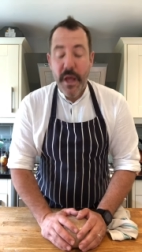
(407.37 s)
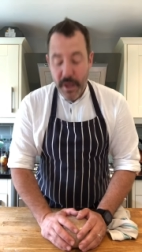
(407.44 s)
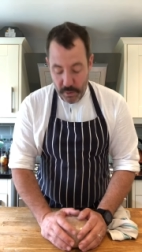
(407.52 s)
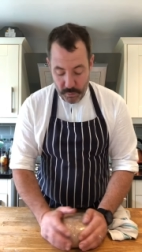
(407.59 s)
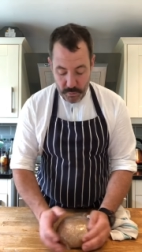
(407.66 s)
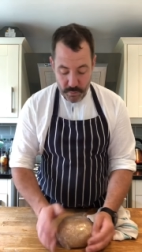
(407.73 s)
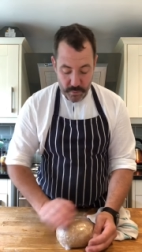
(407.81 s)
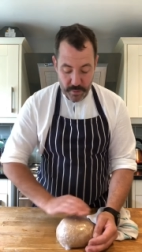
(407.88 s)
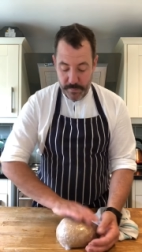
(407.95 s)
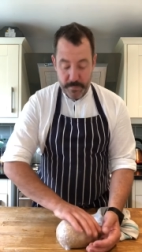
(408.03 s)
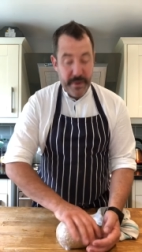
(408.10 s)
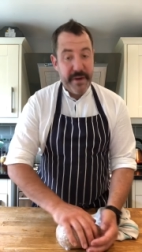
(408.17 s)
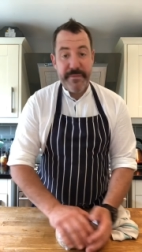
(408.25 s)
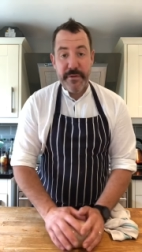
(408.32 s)
Or
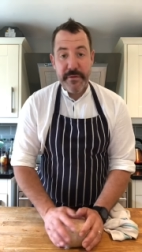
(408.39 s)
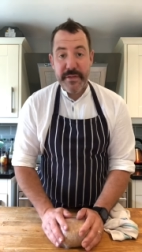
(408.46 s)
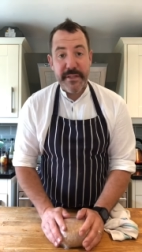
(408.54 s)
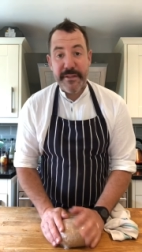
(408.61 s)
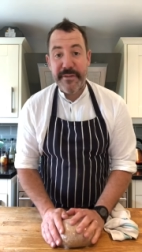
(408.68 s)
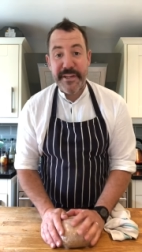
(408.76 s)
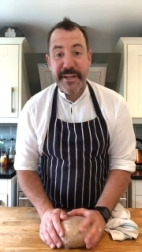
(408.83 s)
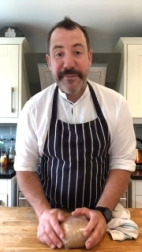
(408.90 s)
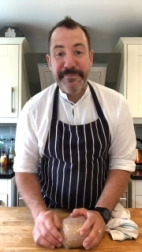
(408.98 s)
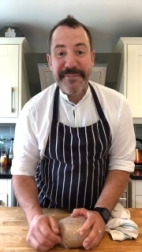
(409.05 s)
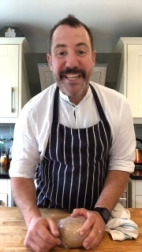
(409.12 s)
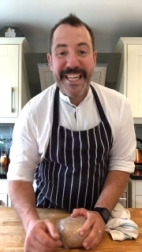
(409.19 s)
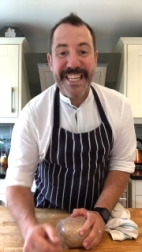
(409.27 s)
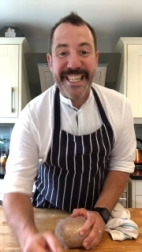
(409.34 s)
whenever you see this video.
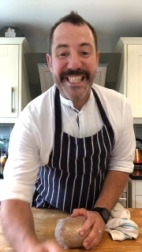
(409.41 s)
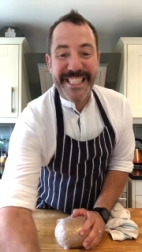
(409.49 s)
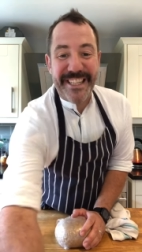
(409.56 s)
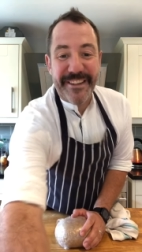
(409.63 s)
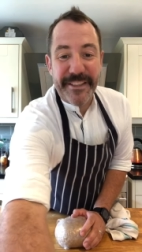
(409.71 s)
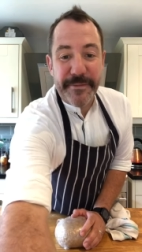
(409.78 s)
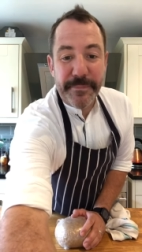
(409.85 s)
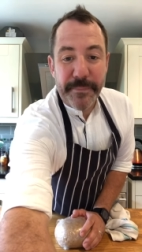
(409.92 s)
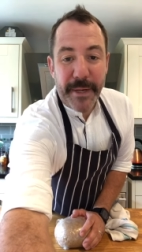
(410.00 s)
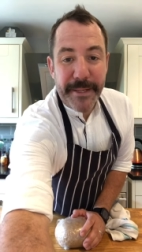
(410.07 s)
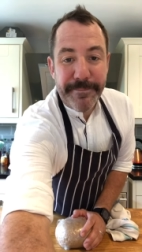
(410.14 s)
Take it easy, guys. Bye.